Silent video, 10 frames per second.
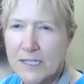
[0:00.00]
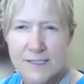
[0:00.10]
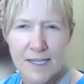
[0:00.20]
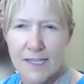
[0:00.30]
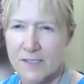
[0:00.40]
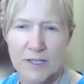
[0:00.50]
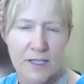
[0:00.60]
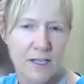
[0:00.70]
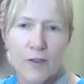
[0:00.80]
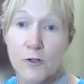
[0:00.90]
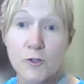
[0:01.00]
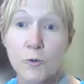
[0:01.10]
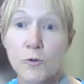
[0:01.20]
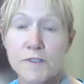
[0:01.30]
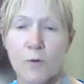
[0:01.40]
assessment and other
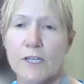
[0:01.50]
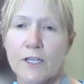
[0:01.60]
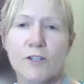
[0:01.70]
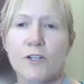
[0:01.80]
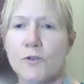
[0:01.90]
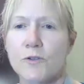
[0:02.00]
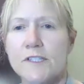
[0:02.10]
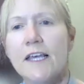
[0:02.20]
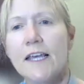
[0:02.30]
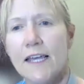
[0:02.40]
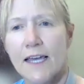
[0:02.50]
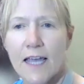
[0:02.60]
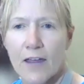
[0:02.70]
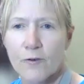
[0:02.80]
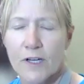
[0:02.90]
tools that we can use, and
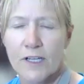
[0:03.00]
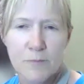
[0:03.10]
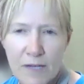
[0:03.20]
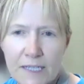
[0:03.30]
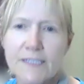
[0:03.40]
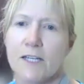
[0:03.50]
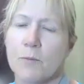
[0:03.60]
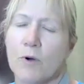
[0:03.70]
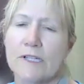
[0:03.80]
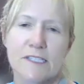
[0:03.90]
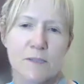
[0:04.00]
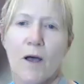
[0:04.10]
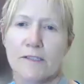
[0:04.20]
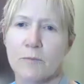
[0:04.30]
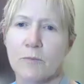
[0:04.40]
gathering as many data points as
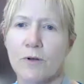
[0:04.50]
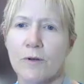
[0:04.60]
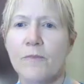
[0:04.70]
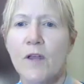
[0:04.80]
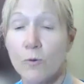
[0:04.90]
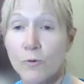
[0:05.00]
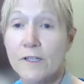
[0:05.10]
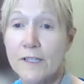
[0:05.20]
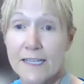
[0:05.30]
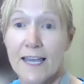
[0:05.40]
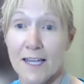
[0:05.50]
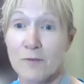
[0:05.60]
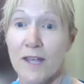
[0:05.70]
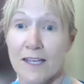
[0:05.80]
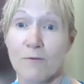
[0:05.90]
possible really can
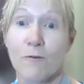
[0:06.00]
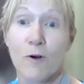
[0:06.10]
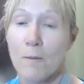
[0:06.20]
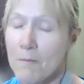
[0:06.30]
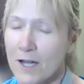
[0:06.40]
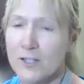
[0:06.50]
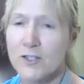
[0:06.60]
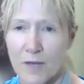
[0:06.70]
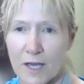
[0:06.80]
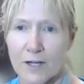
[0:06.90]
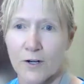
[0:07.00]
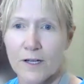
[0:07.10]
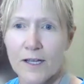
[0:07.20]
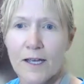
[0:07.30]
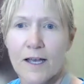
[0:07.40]
make for a much better
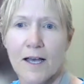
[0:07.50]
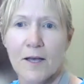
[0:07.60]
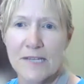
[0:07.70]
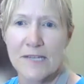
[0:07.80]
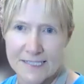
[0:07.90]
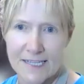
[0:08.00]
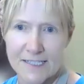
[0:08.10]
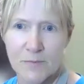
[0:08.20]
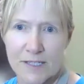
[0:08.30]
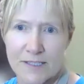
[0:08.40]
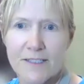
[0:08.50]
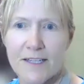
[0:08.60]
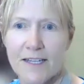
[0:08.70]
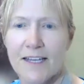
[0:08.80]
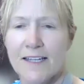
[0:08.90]
assessment.
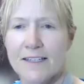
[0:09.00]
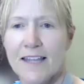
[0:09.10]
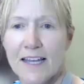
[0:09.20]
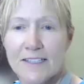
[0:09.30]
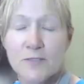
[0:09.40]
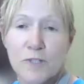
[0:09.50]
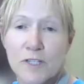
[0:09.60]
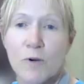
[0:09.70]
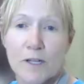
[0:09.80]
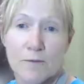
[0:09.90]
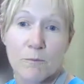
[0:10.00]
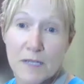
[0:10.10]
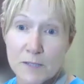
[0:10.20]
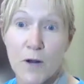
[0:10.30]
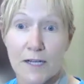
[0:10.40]
And that's really what
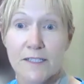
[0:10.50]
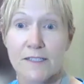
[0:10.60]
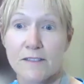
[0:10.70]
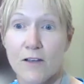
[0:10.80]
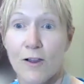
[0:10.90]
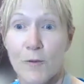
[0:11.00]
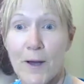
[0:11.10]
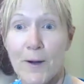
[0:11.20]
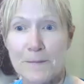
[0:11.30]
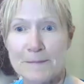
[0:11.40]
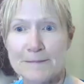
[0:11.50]
best practice is all about.